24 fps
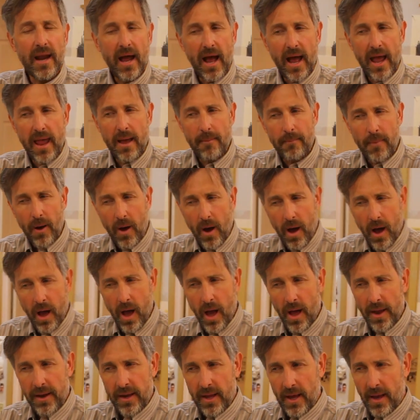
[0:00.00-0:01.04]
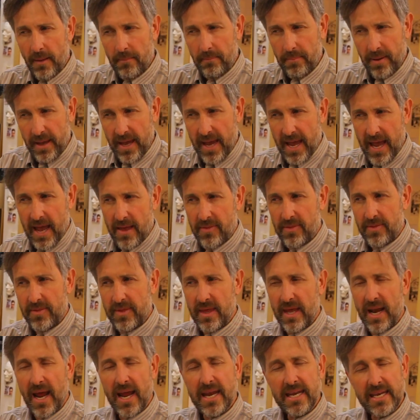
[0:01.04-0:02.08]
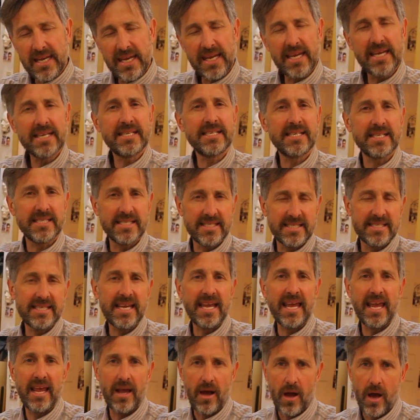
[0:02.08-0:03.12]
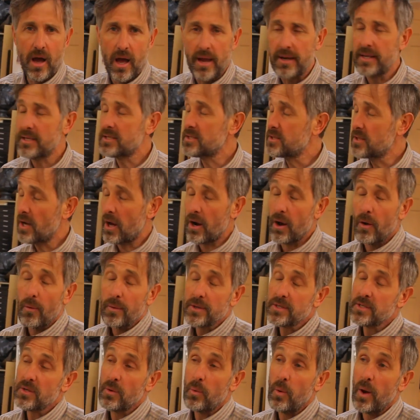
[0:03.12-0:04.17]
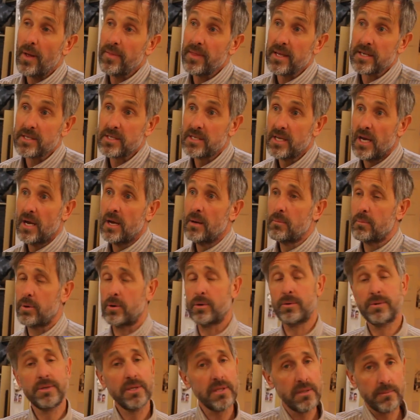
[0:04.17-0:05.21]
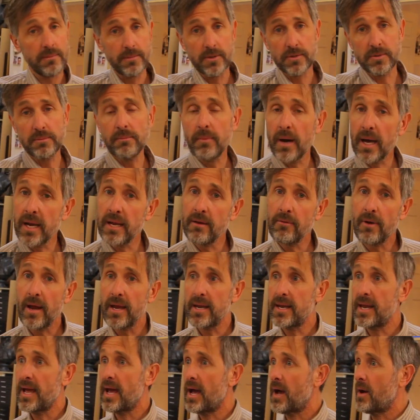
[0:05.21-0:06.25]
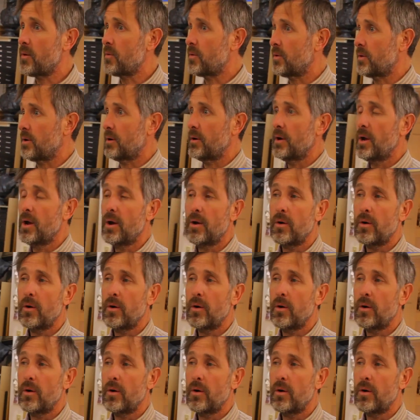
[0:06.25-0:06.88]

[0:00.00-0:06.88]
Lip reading: I am on a path that I need to stay on. It's not always the one that's producing the most money right now, or